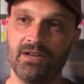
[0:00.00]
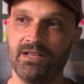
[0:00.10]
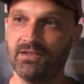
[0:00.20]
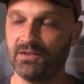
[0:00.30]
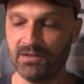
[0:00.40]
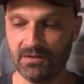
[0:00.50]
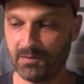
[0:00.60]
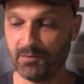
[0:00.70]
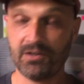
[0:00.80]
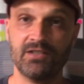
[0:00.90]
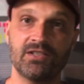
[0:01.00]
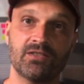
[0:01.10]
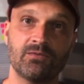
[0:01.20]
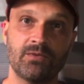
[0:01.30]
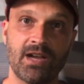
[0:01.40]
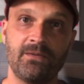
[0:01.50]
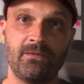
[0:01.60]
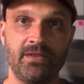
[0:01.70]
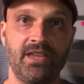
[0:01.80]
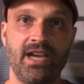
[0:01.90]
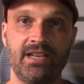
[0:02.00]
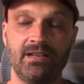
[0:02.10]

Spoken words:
And so the book is just rife with that.